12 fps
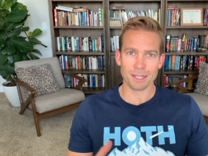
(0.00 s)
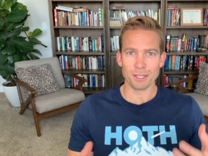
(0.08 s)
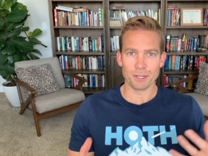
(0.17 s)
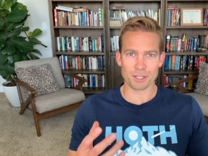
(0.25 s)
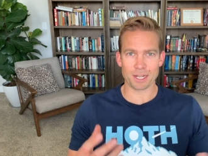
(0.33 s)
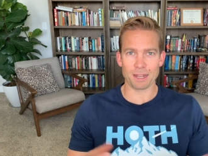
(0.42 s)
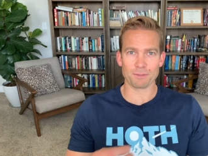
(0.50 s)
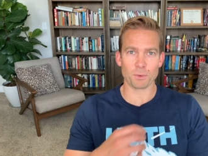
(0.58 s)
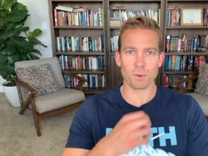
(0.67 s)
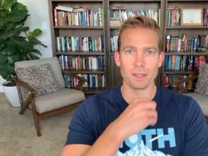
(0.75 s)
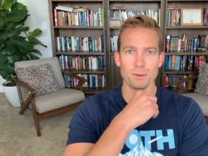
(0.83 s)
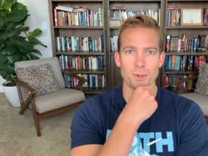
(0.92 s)
You're just gonna have to
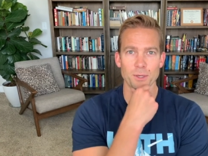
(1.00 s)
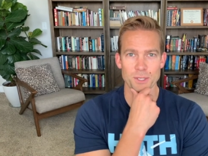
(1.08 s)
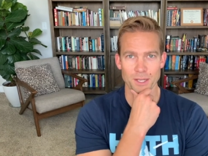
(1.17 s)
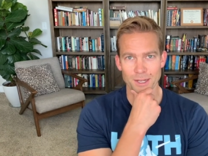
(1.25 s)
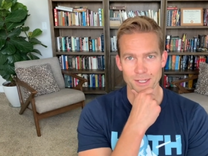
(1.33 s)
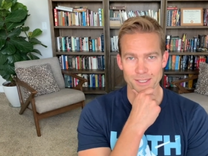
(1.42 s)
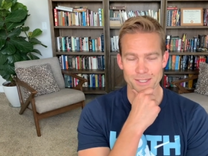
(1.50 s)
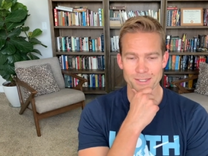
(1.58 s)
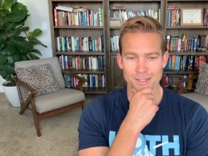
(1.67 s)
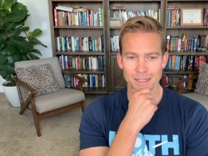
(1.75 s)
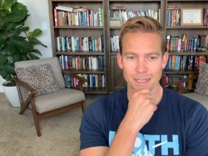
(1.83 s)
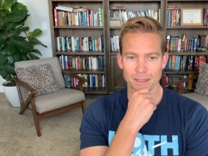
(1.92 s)
weigh the pros and
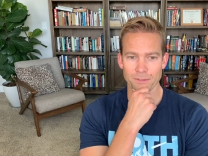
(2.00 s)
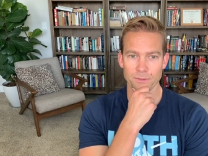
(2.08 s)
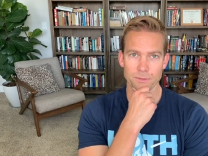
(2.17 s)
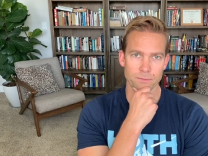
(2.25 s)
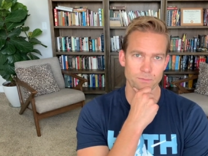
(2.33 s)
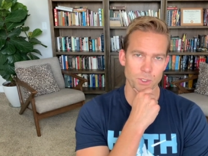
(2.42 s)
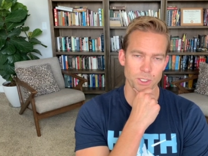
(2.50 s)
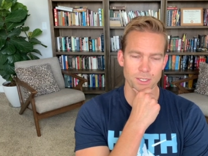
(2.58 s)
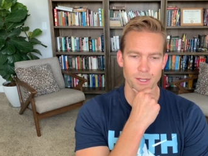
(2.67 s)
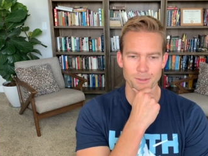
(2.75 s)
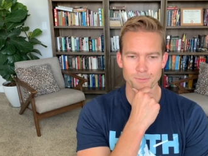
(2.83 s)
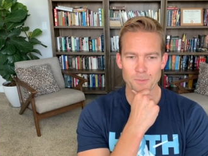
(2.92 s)
cons like I've just
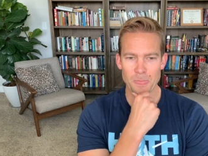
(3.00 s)
done.